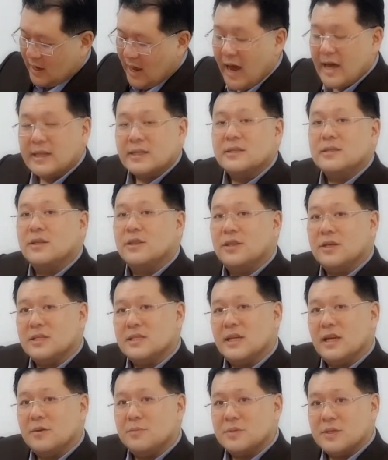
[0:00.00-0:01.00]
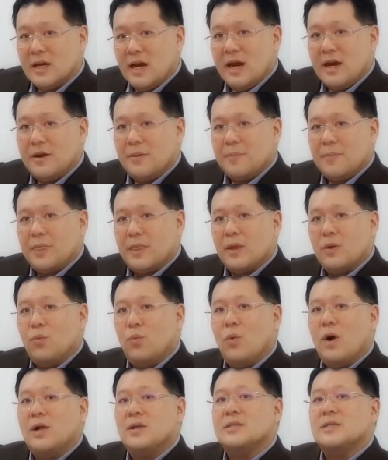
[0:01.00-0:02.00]
at the same time,
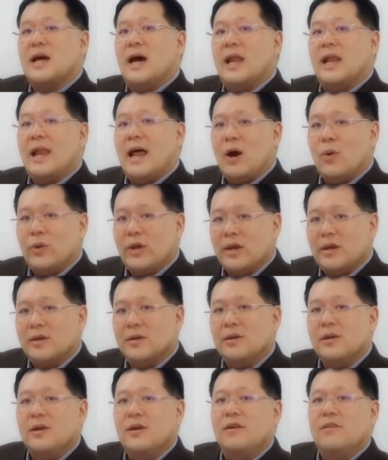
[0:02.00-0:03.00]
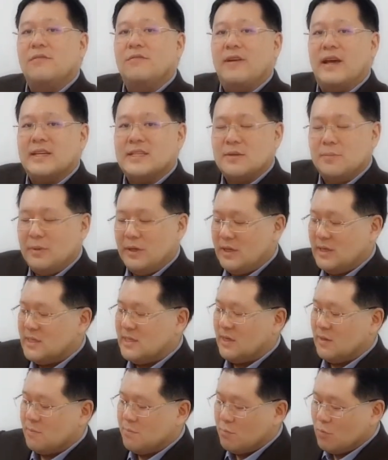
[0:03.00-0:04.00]
whilst allowing
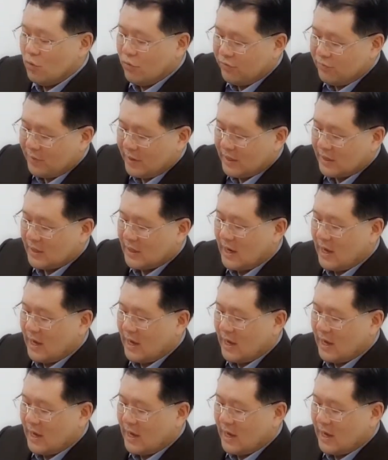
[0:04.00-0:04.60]
flexibility, movement,